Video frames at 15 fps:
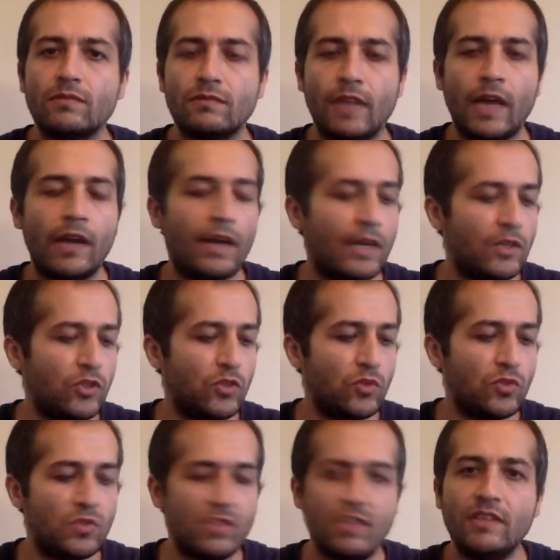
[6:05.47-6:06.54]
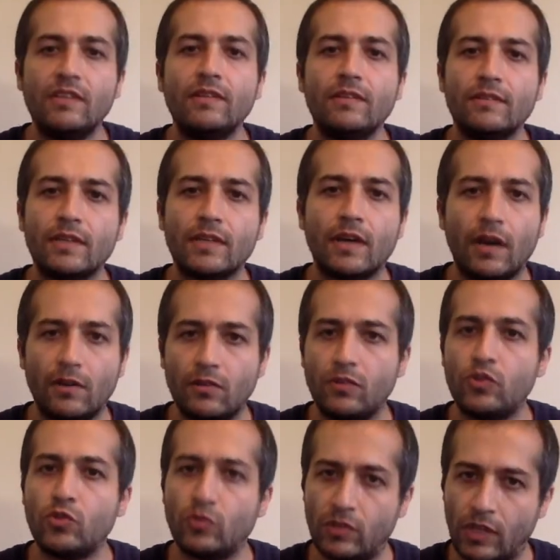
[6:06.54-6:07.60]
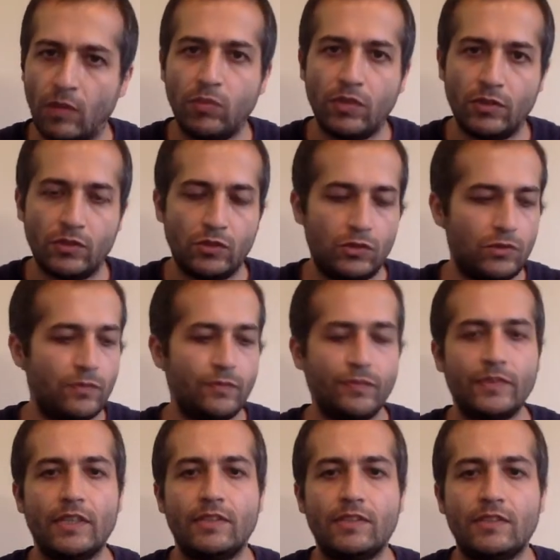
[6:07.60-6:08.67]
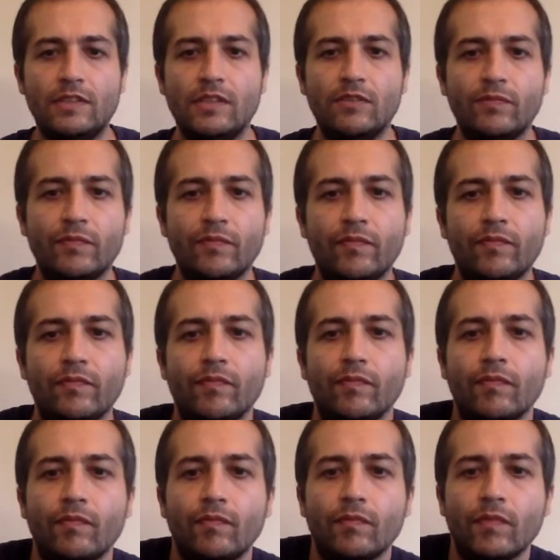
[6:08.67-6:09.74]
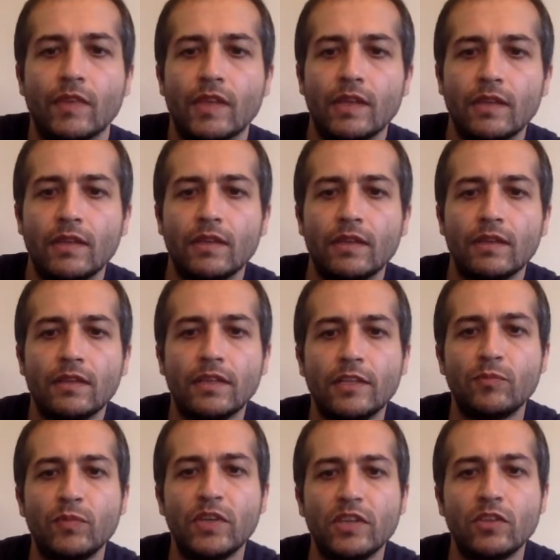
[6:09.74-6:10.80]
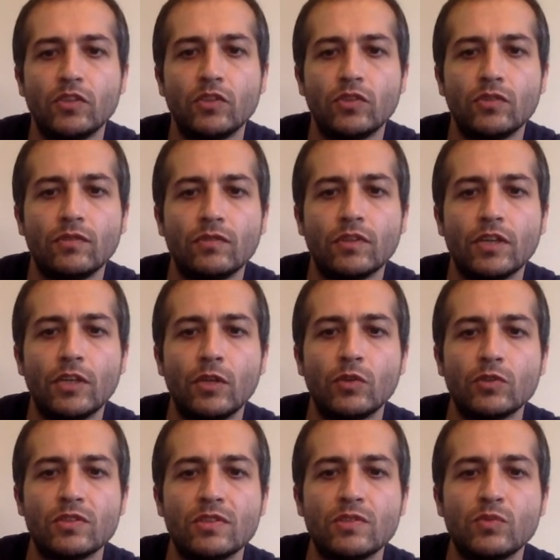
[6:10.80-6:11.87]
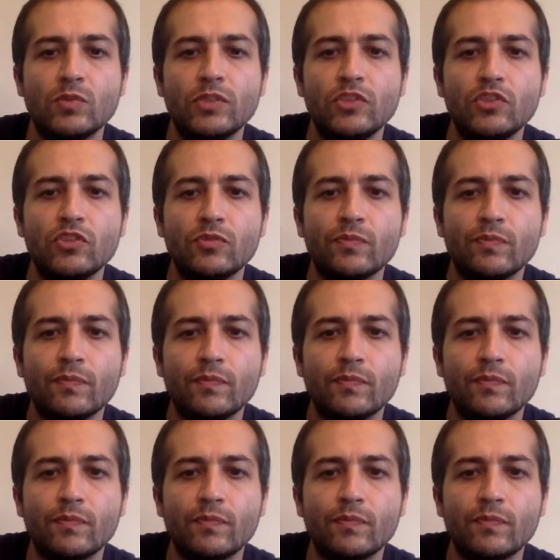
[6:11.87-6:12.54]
Then I should see the current should double too. Let's see. Let me close the switch.